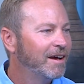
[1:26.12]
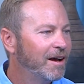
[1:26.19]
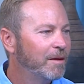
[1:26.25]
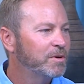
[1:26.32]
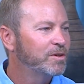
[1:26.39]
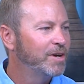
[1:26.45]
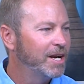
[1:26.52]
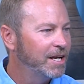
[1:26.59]

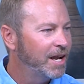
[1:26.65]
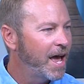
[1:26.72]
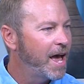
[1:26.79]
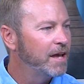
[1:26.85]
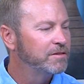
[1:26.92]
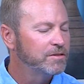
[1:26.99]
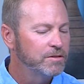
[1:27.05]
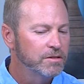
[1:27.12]
um, creating
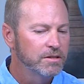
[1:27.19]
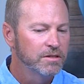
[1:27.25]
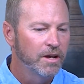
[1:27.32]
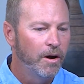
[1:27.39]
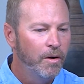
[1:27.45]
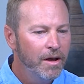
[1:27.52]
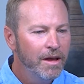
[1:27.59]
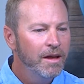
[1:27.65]
hazards.
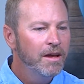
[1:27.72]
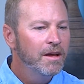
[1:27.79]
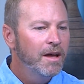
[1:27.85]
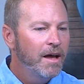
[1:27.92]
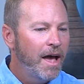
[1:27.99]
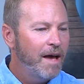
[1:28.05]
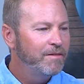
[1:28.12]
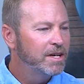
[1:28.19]
So
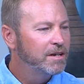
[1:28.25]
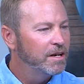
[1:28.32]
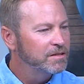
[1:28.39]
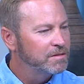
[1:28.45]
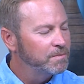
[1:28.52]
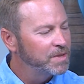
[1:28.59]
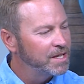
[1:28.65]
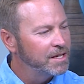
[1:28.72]
having
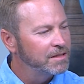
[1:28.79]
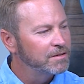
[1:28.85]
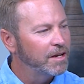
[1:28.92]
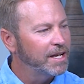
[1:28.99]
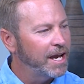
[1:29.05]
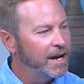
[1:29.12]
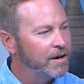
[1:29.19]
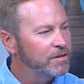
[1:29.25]
custom things
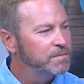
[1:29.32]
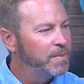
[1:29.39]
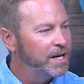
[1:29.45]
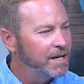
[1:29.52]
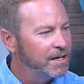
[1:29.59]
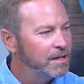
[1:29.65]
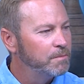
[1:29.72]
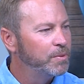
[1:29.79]
like air
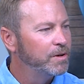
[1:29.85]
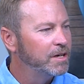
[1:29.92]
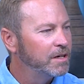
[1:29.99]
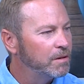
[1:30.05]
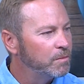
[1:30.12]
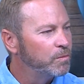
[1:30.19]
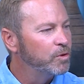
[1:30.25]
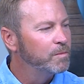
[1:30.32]
spading and putting
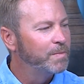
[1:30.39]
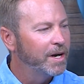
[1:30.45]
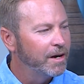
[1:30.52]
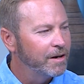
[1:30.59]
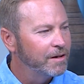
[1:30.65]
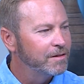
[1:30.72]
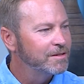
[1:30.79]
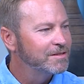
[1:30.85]
in root
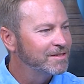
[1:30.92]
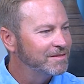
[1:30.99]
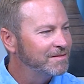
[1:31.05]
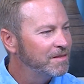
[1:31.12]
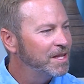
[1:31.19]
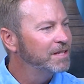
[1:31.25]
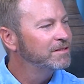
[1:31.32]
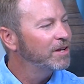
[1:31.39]
barriers and
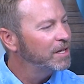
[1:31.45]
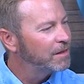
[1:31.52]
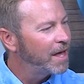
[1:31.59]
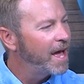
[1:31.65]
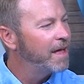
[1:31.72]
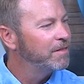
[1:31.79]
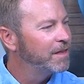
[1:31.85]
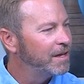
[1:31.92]
things like
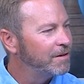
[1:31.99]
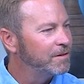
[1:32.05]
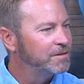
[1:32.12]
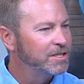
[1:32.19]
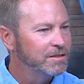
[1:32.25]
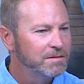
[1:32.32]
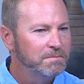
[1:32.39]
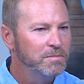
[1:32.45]
that that are
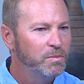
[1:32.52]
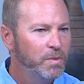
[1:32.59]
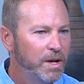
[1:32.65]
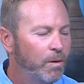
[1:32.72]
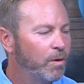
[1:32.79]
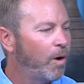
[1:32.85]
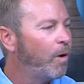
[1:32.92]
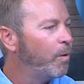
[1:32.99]
just we
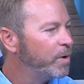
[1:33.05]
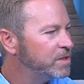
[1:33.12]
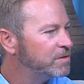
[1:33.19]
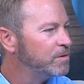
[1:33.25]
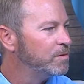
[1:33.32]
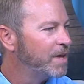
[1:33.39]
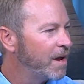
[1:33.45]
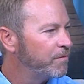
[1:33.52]
don't always
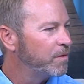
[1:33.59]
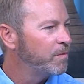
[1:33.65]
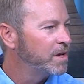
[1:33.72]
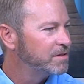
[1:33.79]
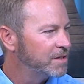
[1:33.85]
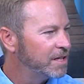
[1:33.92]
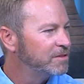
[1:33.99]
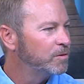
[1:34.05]
do that for
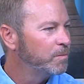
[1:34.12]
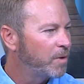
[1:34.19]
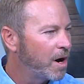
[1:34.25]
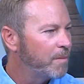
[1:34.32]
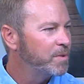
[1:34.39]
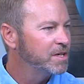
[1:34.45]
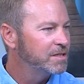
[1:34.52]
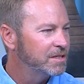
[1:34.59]
residential
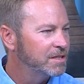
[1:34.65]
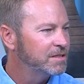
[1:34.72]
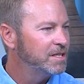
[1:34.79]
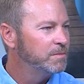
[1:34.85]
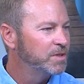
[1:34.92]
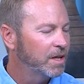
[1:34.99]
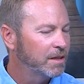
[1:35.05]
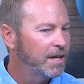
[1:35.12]
properties and it
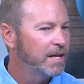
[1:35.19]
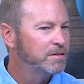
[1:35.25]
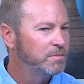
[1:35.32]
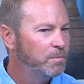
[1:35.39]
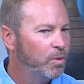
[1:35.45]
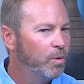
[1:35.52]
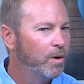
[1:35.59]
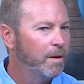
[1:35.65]
seems like right. that's
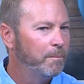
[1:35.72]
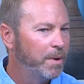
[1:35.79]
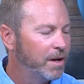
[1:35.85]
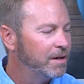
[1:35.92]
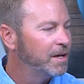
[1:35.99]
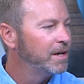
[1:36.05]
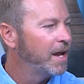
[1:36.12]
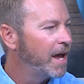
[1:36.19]
more
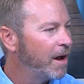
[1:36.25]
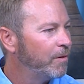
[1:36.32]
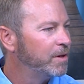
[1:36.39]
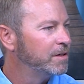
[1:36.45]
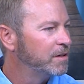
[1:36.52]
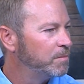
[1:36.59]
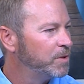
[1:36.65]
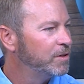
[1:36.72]
abundant now
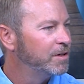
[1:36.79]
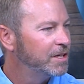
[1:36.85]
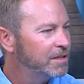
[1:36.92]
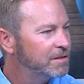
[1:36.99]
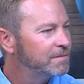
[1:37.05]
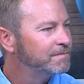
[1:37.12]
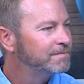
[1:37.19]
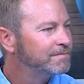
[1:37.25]
in
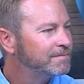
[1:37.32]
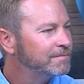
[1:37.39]
communities. Wow.